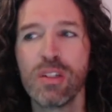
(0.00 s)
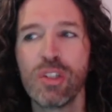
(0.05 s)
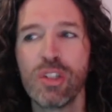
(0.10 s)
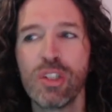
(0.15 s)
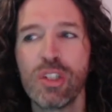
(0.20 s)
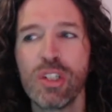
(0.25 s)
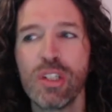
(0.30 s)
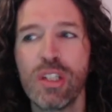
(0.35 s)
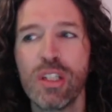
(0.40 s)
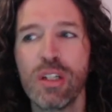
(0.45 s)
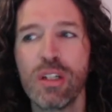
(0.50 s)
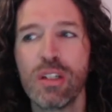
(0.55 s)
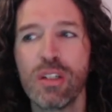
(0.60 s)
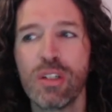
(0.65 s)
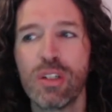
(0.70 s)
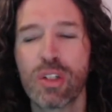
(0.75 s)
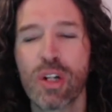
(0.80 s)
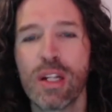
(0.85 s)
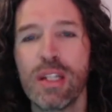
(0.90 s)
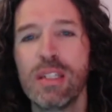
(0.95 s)
the
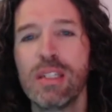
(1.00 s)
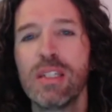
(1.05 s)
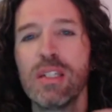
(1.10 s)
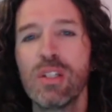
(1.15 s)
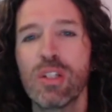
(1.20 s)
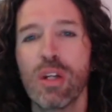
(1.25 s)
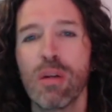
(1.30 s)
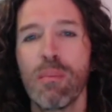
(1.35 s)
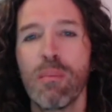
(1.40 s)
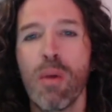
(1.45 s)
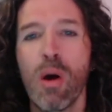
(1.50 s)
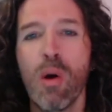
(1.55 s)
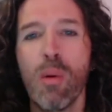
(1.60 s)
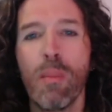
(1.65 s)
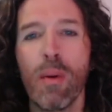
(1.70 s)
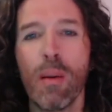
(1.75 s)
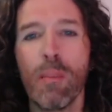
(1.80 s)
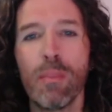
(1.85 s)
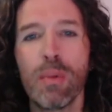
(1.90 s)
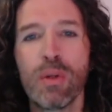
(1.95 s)
transition
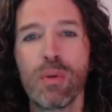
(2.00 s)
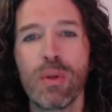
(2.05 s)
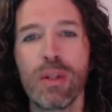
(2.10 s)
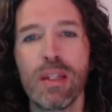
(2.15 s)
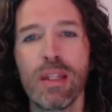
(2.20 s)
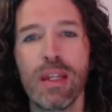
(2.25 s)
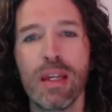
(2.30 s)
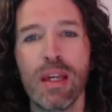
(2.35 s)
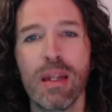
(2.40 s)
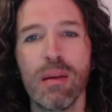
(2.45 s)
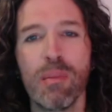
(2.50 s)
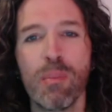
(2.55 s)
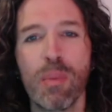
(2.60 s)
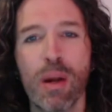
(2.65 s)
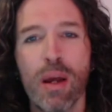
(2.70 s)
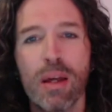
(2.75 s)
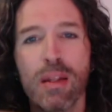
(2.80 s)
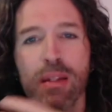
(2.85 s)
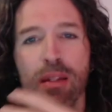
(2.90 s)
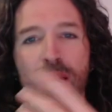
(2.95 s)
moment between the in
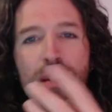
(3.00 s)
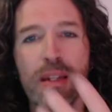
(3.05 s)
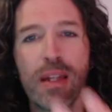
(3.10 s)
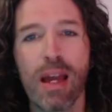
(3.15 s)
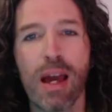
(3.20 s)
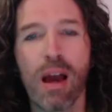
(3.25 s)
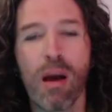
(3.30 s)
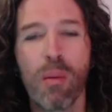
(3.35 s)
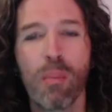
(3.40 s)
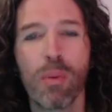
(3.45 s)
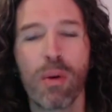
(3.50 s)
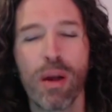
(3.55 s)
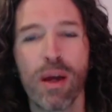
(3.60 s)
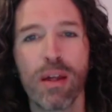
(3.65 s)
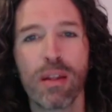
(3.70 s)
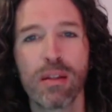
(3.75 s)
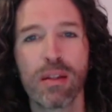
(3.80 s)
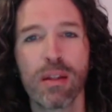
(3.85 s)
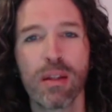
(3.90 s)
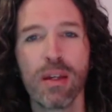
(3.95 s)
breath and the out
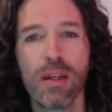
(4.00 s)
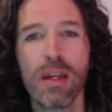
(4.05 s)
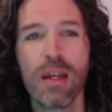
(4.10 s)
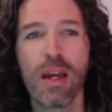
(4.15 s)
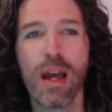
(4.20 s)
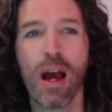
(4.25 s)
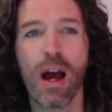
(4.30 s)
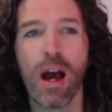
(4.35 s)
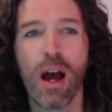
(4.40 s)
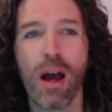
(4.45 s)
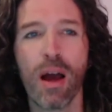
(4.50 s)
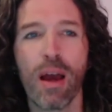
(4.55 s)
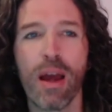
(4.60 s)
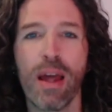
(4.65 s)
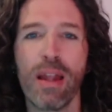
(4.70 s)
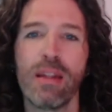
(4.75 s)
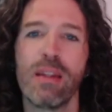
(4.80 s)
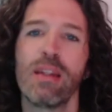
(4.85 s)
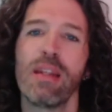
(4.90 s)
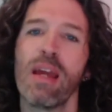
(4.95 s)
breath uh,
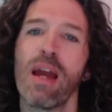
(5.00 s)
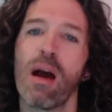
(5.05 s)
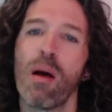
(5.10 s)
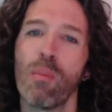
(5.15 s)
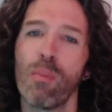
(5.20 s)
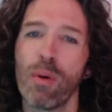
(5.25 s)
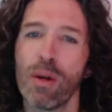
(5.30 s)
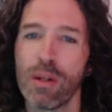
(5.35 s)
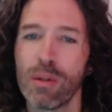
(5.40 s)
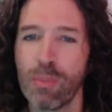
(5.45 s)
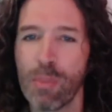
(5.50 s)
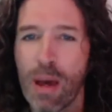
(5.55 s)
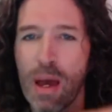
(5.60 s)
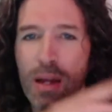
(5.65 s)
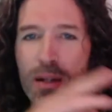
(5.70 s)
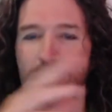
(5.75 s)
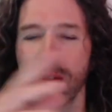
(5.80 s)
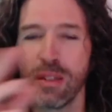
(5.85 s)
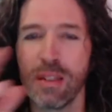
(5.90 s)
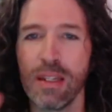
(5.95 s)
and the out breath
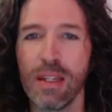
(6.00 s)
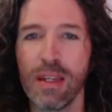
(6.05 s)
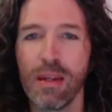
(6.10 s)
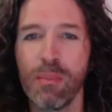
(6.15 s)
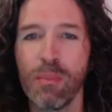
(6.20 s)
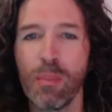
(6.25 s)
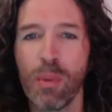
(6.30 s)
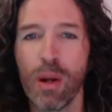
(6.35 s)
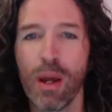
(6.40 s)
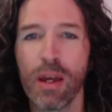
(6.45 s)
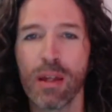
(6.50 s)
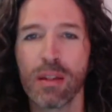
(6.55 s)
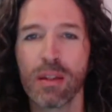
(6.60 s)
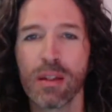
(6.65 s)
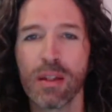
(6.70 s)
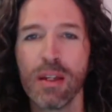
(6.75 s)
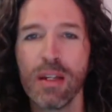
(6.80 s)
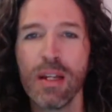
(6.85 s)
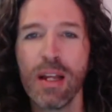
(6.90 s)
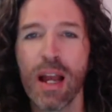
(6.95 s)
back to the in breath.
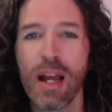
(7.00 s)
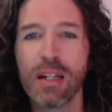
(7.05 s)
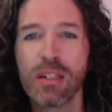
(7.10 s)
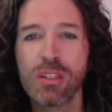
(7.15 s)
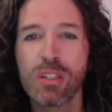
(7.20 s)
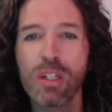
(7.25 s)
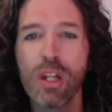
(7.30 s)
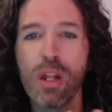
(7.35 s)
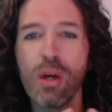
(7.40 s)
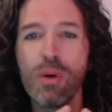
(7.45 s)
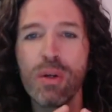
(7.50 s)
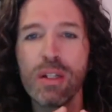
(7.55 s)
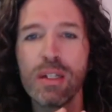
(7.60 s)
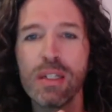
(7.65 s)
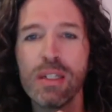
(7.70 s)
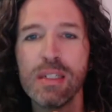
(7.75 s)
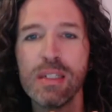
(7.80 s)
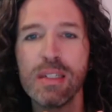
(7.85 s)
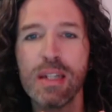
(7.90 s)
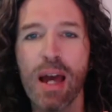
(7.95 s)
And slowing
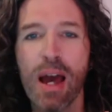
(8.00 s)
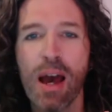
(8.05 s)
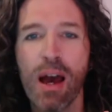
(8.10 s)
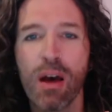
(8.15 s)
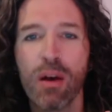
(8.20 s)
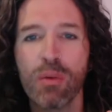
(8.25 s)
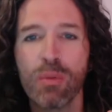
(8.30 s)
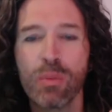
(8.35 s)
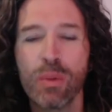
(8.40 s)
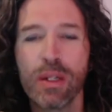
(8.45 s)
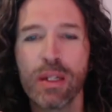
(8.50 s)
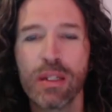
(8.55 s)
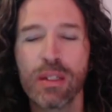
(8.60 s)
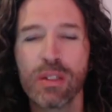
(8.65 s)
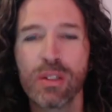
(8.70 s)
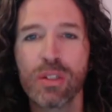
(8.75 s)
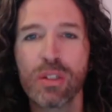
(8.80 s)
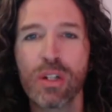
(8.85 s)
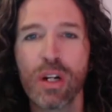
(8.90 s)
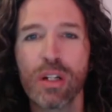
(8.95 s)
this down, we can
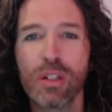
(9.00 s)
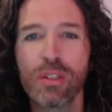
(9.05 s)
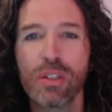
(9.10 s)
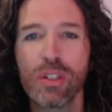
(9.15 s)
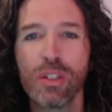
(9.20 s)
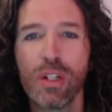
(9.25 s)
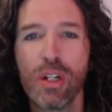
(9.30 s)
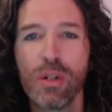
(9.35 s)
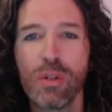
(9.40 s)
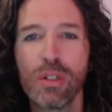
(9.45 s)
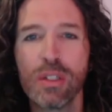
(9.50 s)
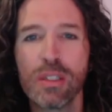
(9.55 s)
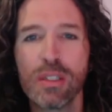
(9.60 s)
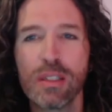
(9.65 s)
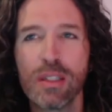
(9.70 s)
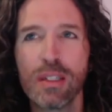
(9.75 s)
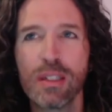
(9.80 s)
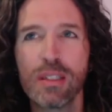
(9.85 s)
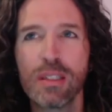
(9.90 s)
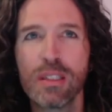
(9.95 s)
start to notice
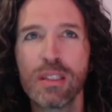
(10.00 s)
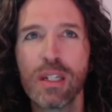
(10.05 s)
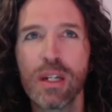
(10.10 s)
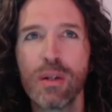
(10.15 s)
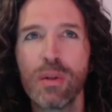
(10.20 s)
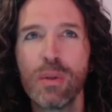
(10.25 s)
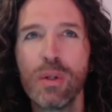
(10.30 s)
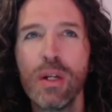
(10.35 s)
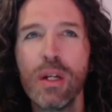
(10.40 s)
this. So